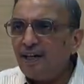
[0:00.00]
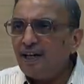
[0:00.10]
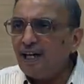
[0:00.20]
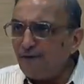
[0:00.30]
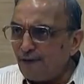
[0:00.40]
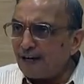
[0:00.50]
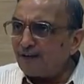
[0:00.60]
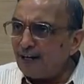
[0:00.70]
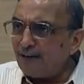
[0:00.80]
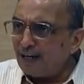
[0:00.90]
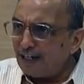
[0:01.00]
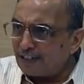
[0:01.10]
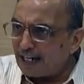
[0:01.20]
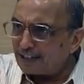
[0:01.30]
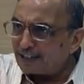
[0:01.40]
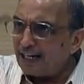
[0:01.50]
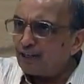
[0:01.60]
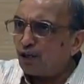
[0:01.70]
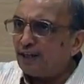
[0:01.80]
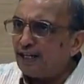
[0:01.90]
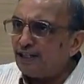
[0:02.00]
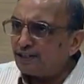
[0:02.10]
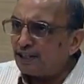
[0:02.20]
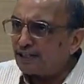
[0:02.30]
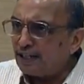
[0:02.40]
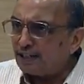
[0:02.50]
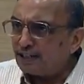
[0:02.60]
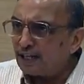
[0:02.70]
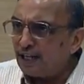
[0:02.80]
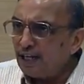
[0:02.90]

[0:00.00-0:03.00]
In fact, whenever it translates all the instructions,